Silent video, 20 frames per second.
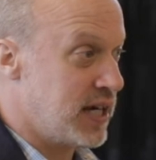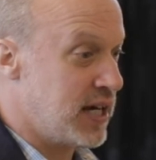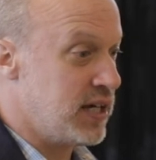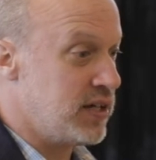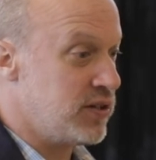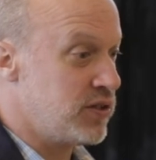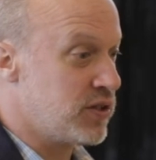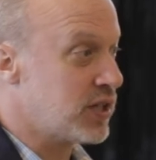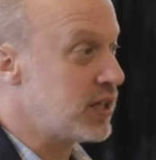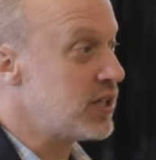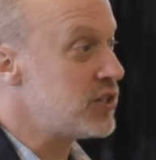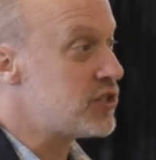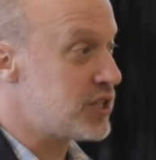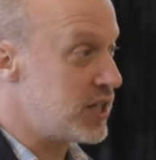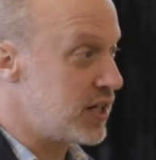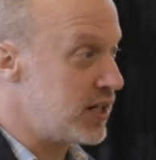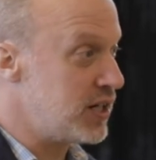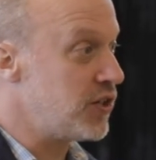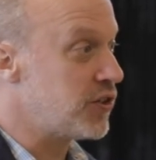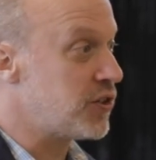Okay, you're going to
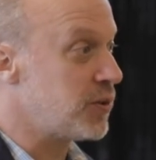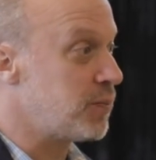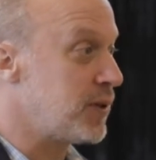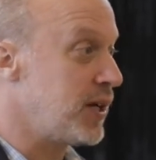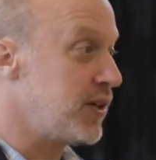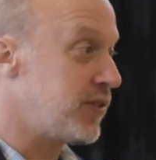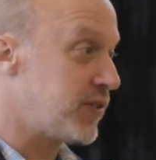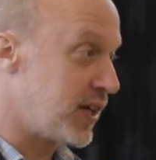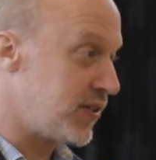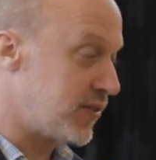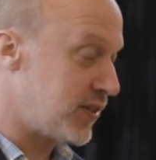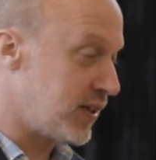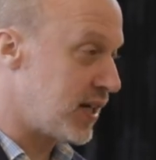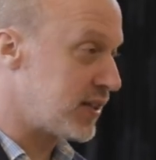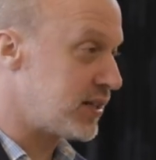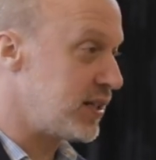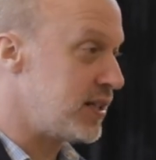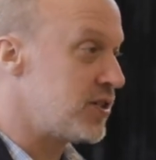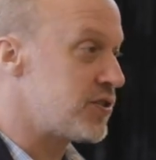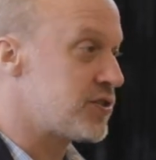share, here's the place I
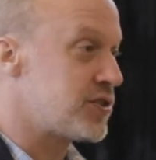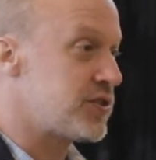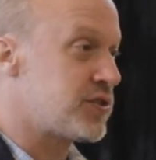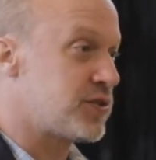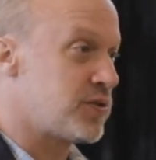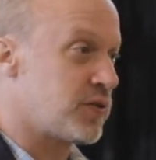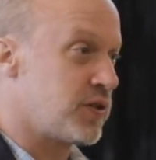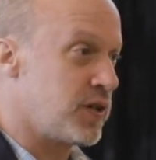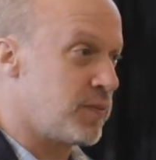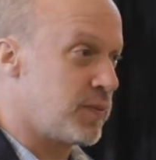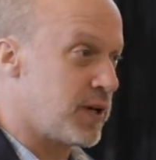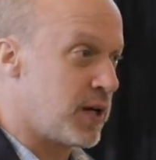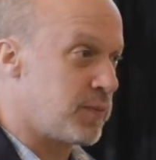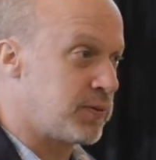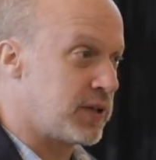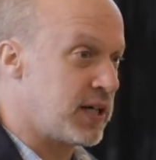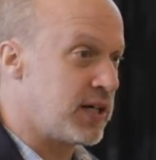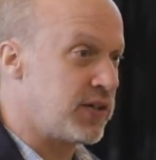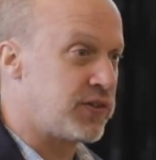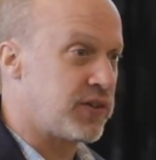selected, here's the story of
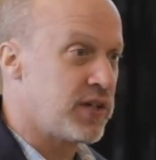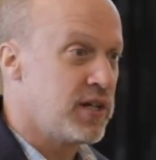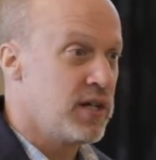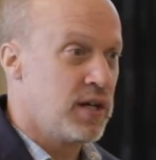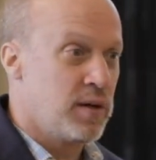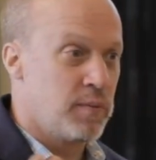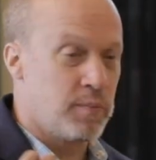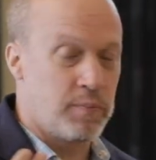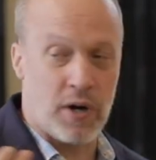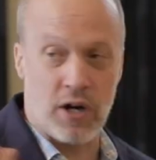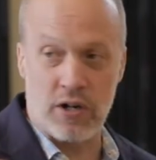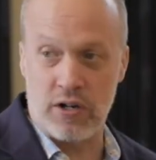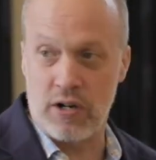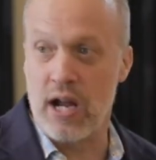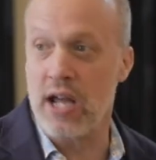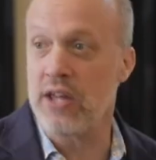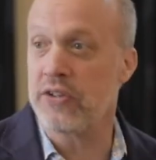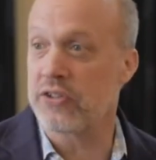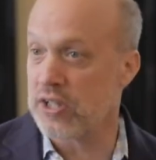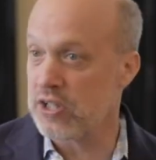my place.
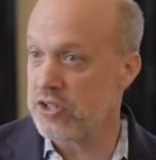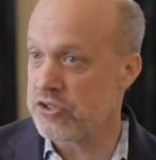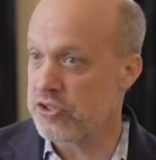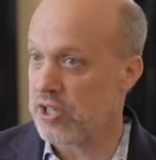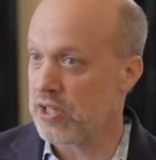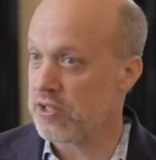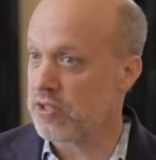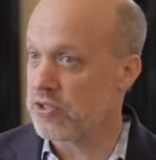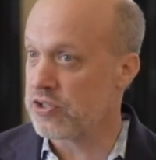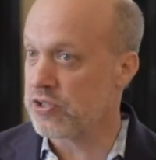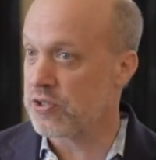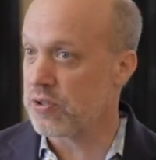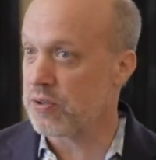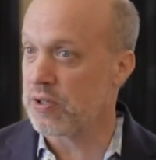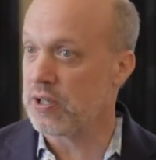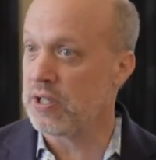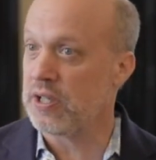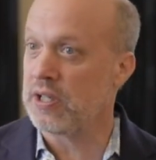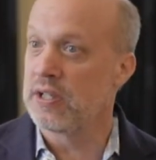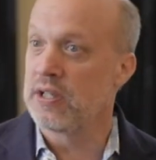Partner A is going to share their
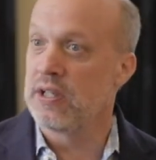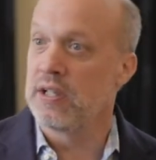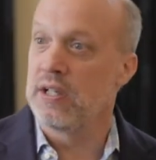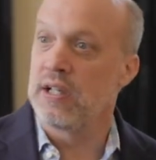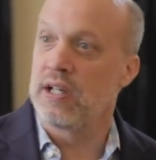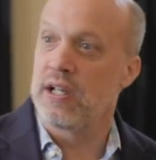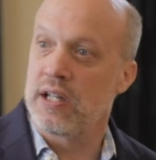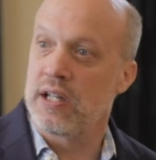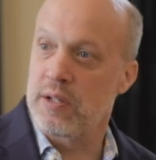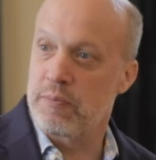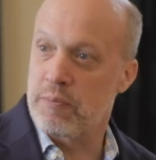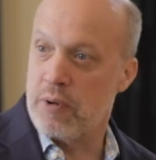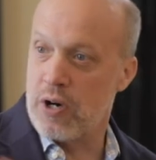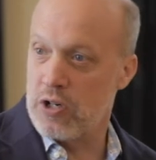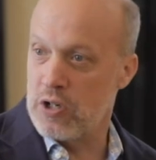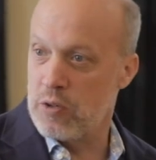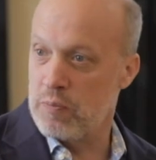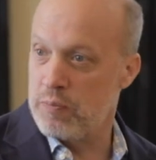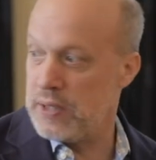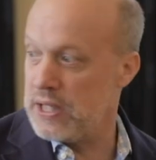story. And then
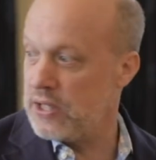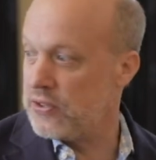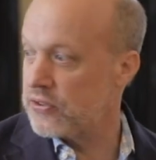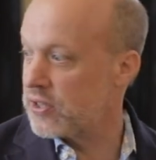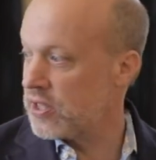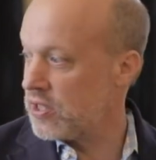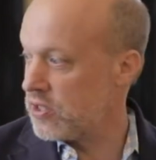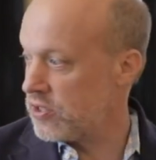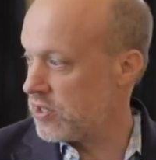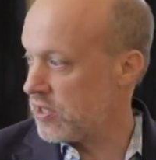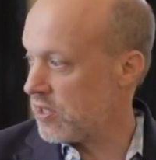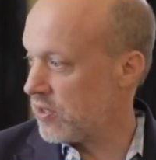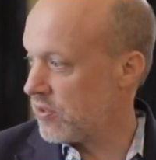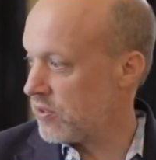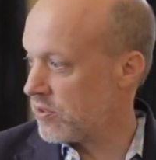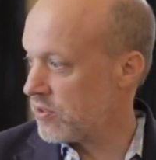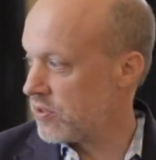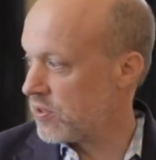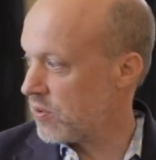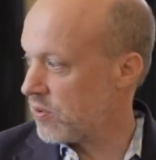partner B is going to
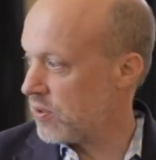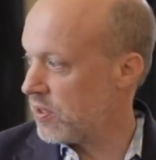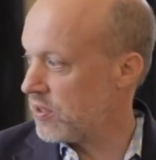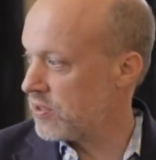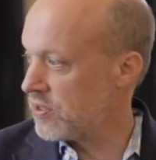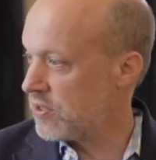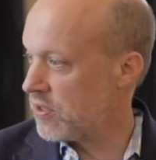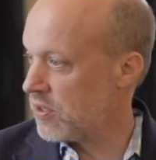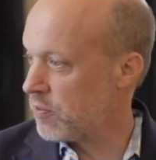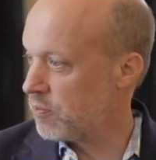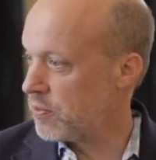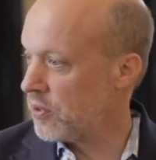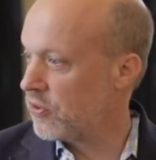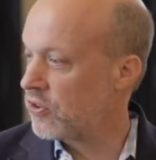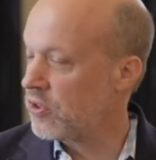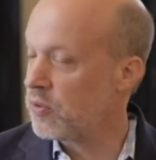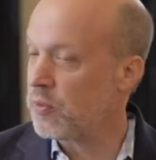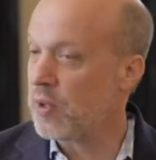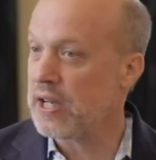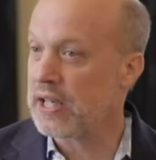share their story, the story of the
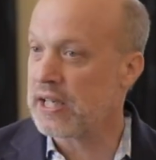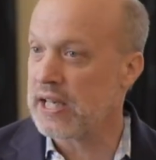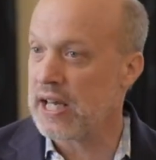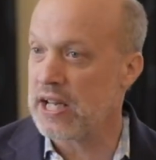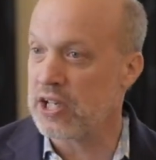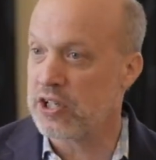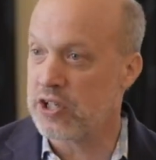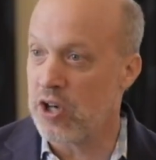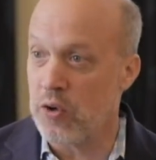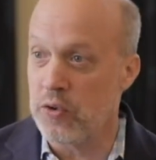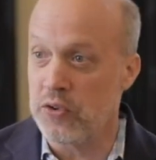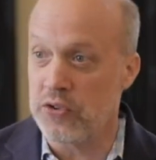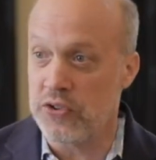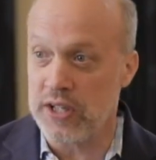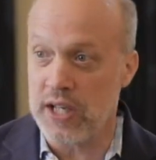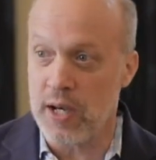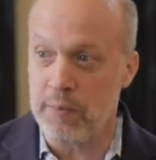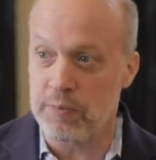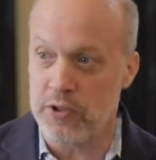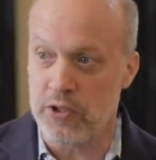place. So you want to kind of
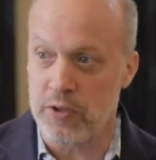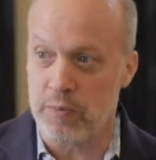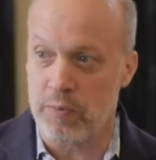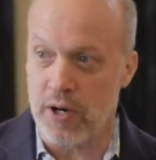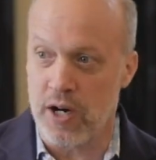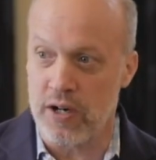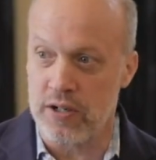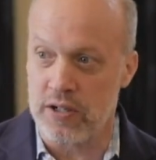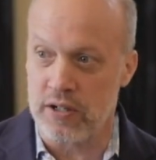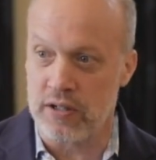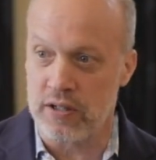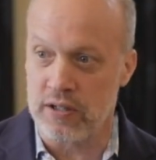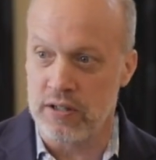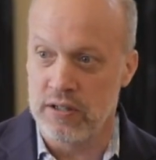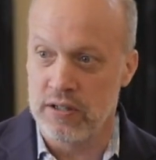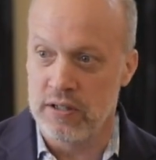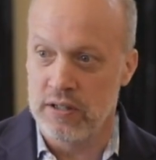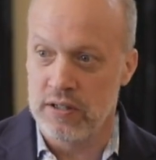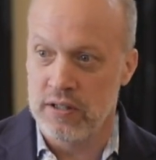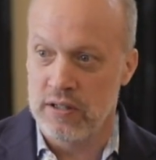cozy up to your
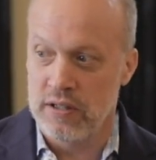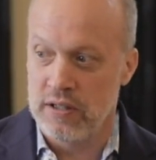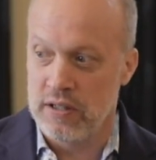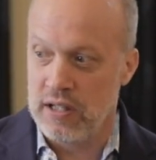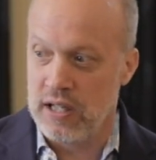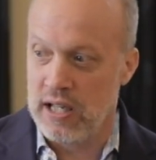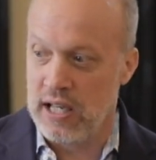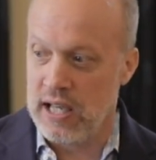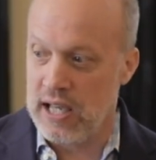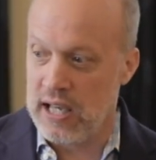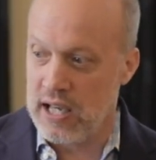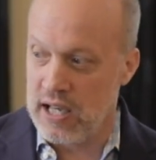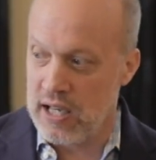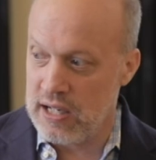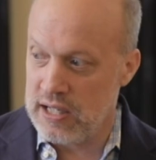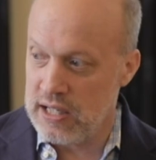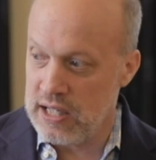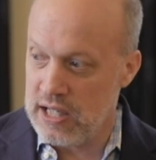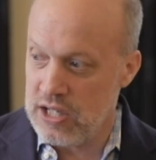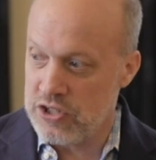partner,
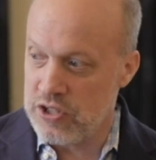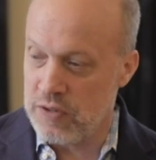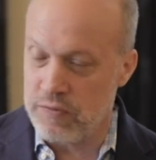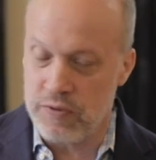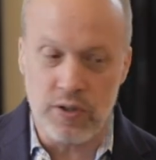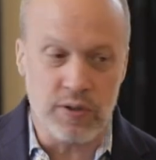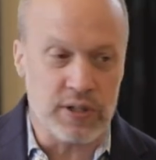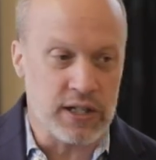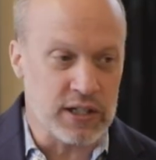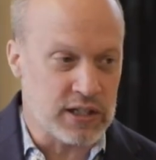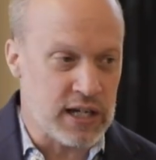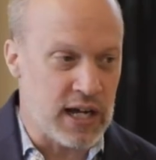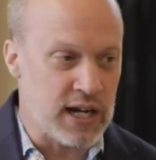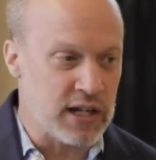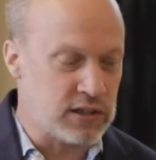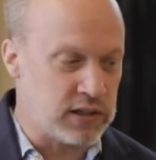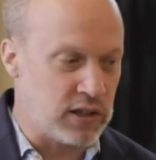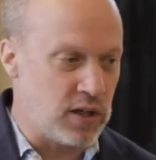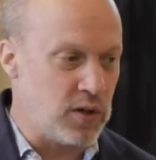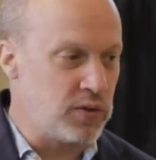and each of you get
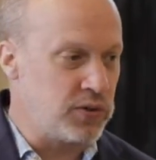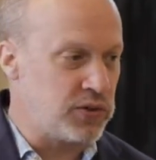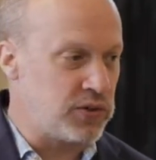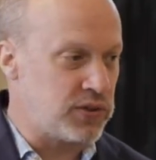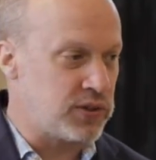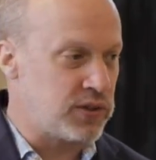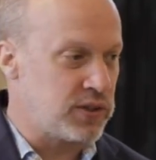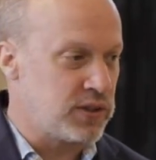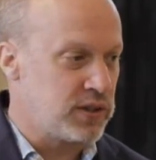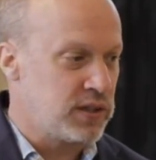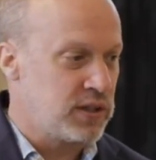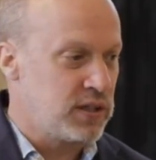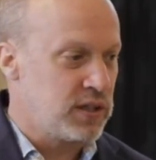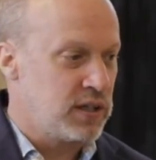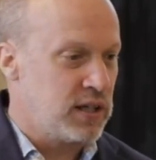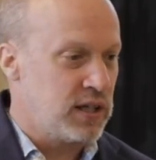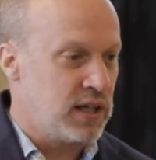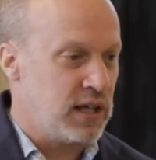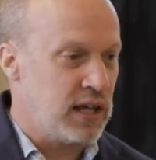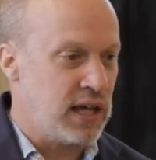kind of close
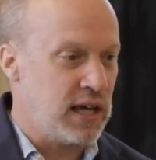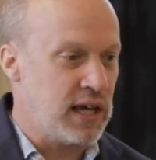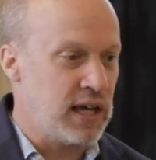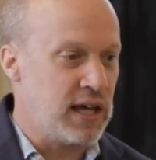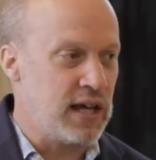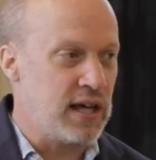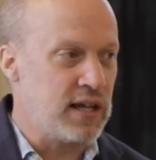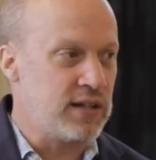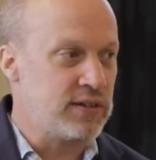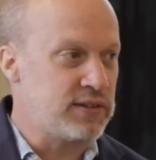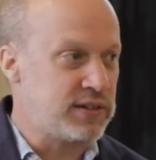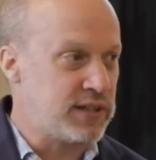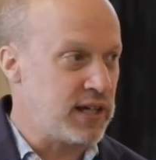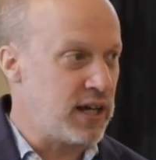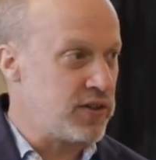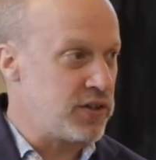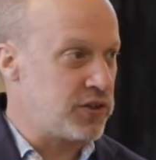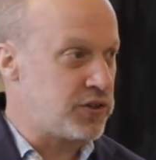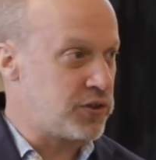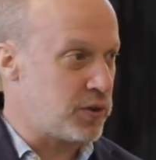and
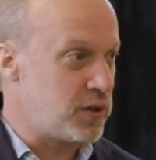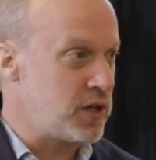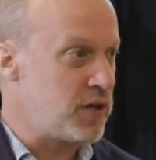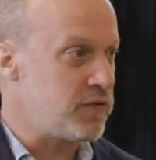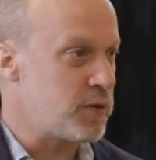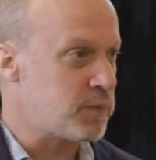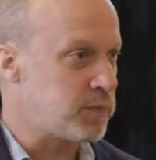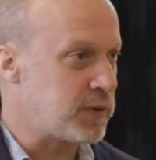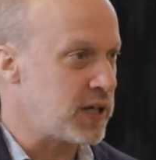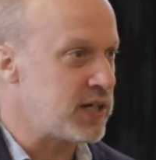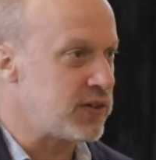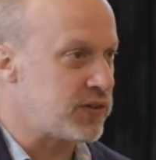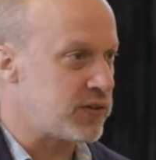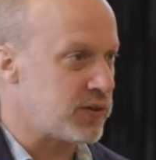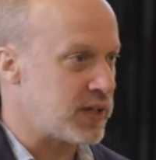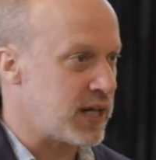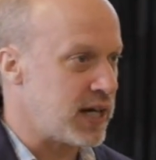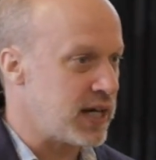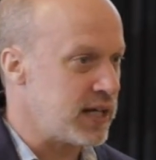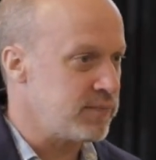tell the story of your
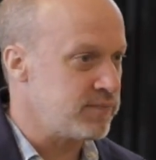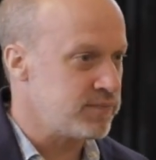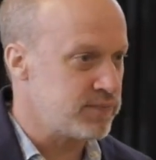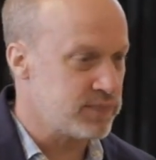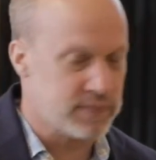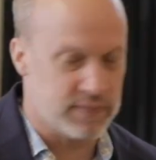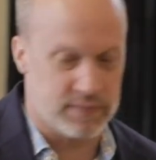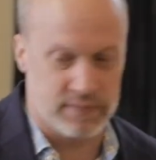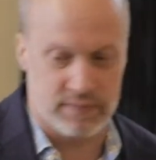place, okay?